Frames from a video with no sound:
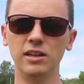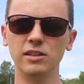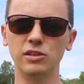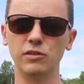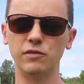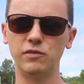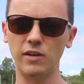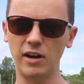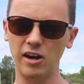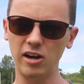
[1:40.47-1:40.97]

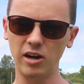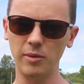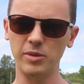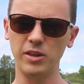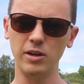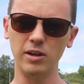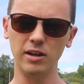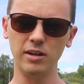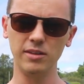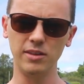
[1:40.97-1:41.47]
to fire up
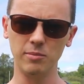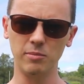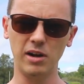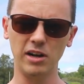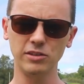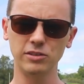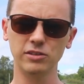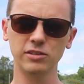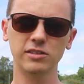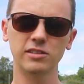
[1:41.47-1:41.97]
the
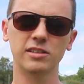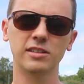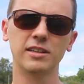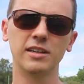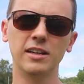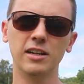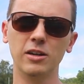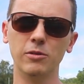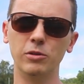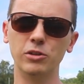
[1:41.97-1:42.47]
muscles,
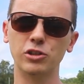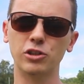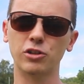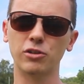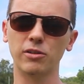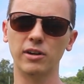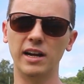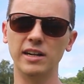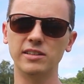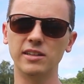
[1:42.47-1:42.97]
which
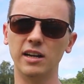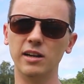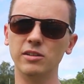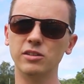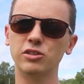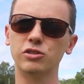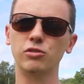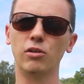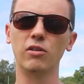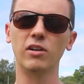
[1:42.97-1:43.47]
creates a
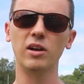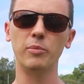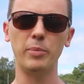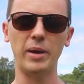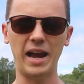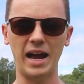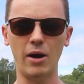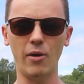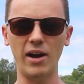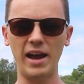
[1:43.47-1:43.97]
stronger
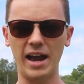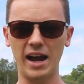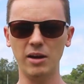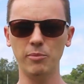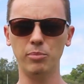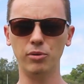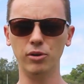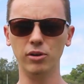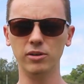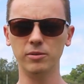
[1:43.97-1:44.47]
power
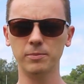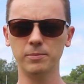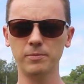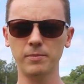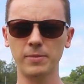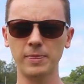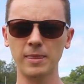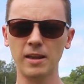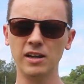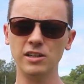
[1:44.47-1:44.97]
output.
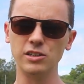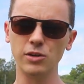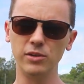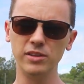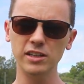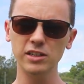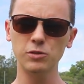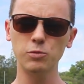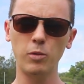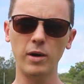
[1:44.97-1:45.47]
So
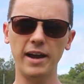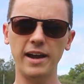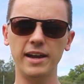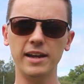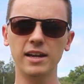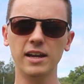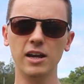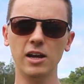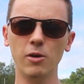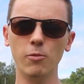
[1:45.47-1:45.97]
in this
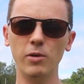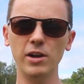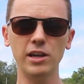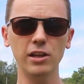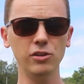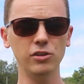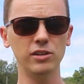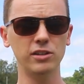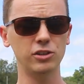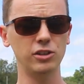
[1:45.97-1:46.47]
way, we
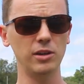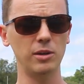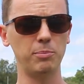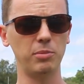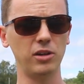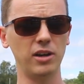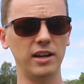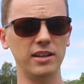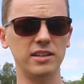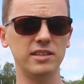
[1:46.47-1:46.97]
can actually
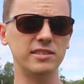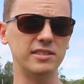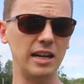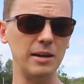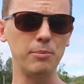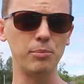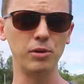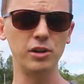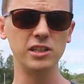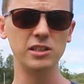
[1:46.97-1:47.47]
apply the
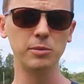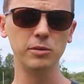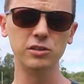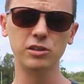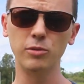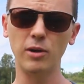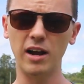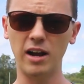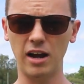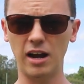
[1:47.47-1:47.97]
same principle
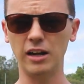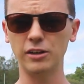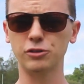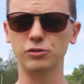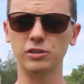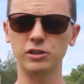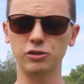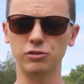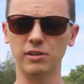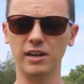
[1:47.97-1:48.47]
to our
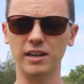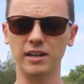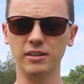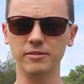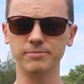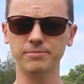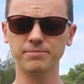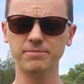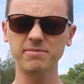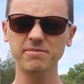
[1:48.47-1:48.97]
archery training.
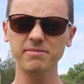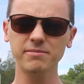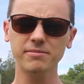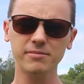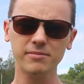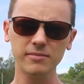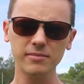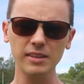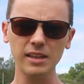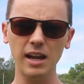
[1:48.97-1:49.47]

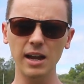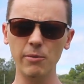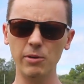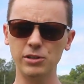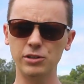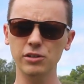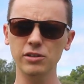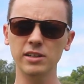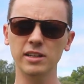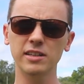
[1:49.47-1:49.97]
And
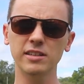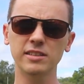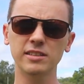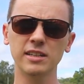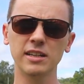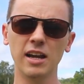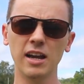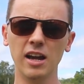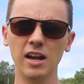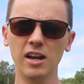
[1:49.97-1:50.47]
we do this